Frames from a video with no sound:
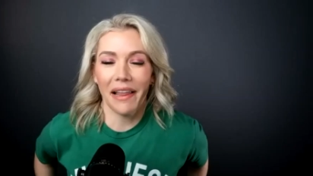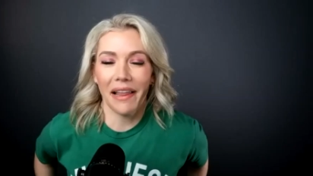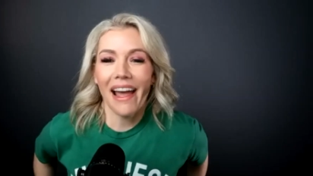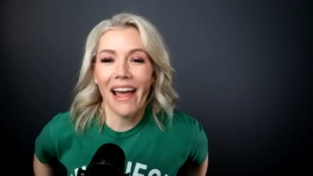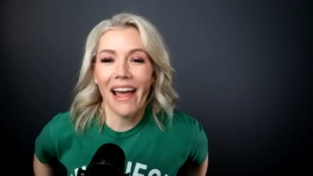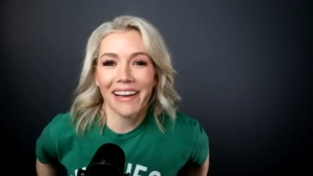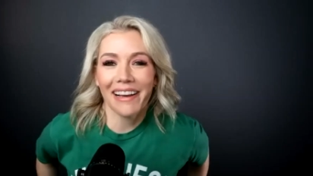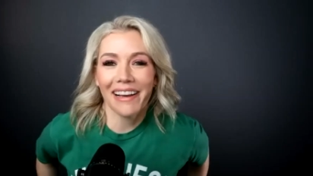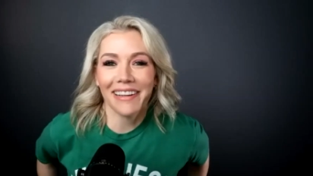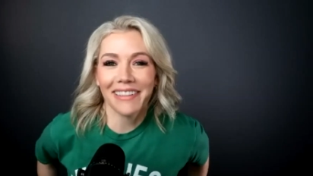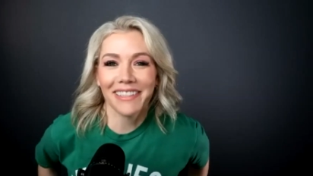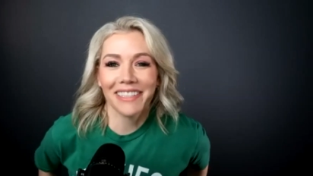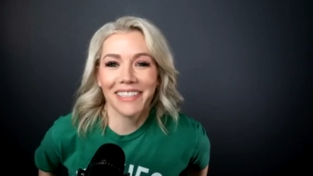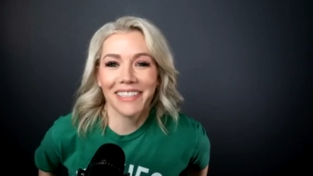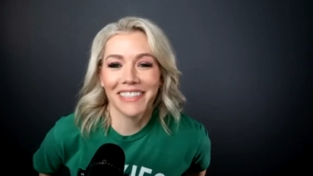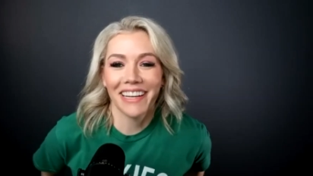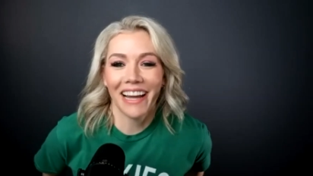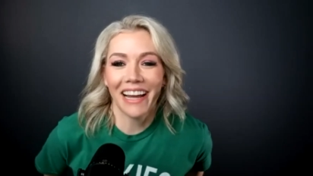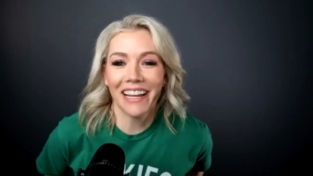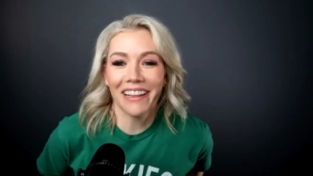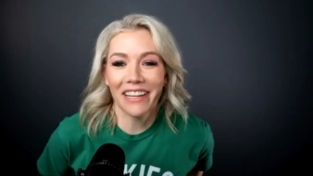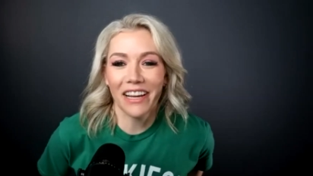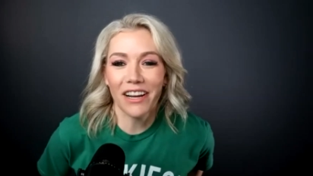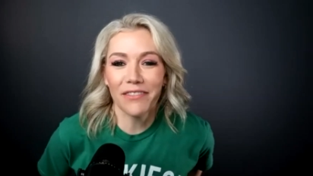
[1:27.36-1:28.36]

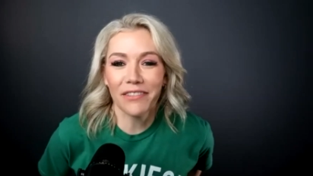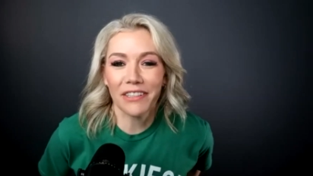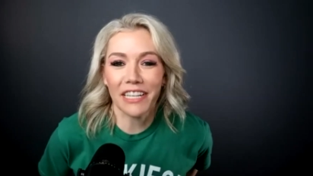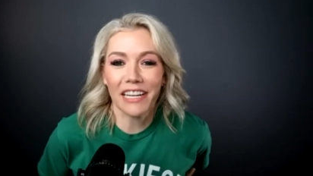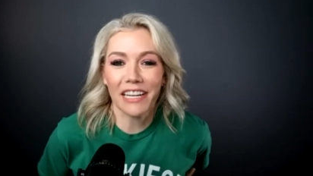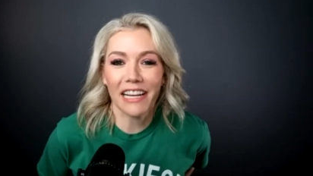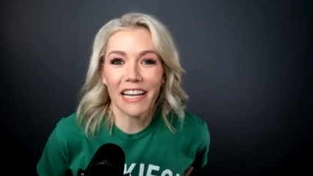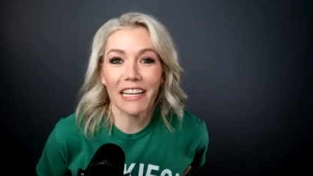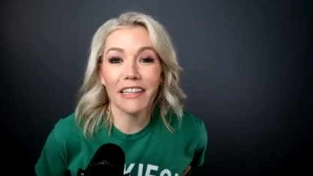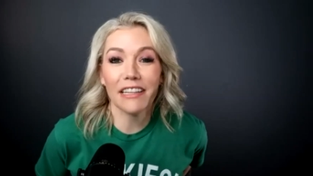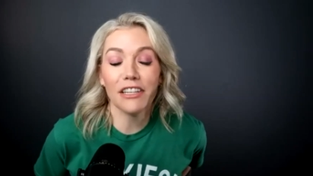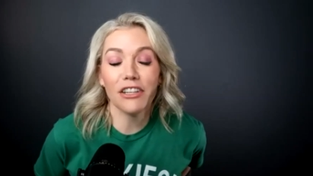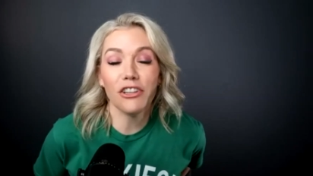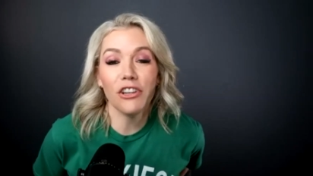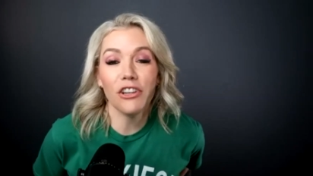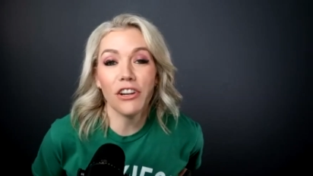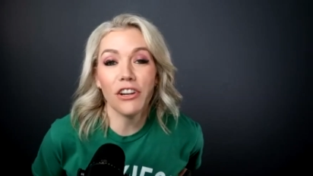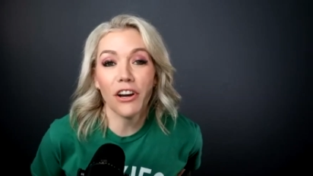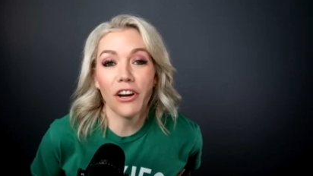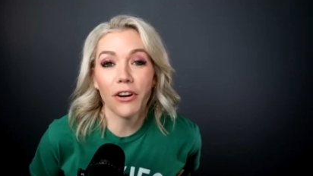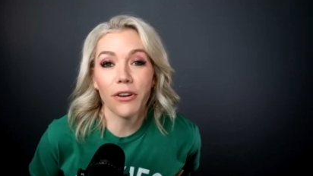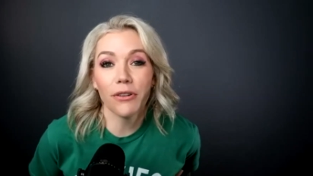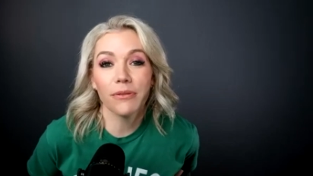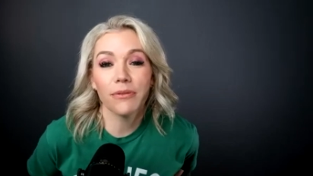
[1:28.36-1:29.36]
blast. I loved it. And, you
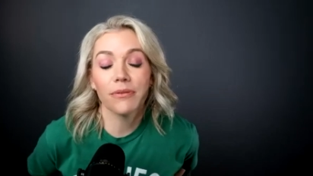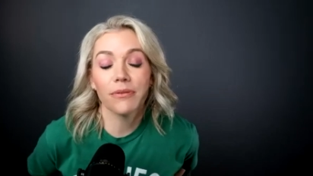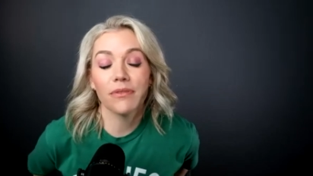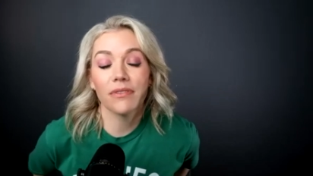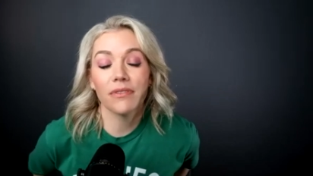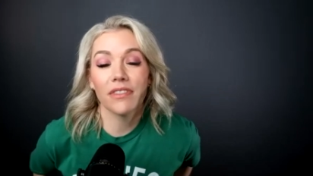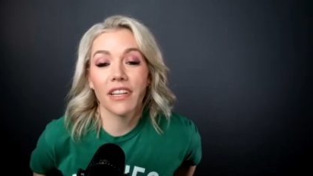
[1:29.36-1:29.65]
know,